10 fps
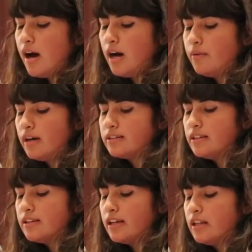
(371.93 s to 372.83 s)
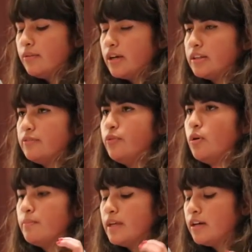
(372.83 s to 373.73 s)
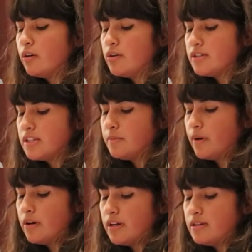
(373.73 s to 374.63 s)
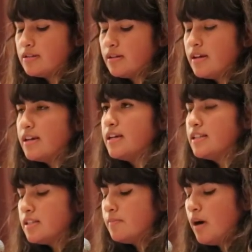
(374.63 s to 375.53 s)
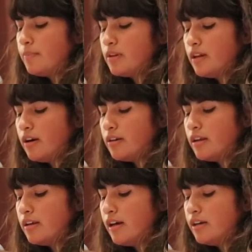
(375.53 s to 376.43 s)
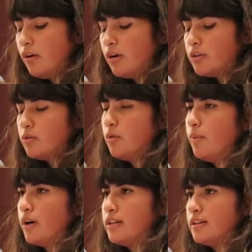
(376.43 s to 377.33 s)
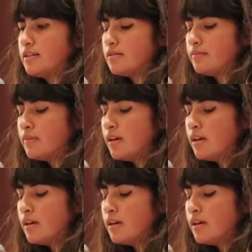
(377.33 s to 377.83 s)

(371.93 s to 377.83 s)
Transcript: I walked in thinking I would get the full Mean Girls experience, instant popularity, and all the cool parties.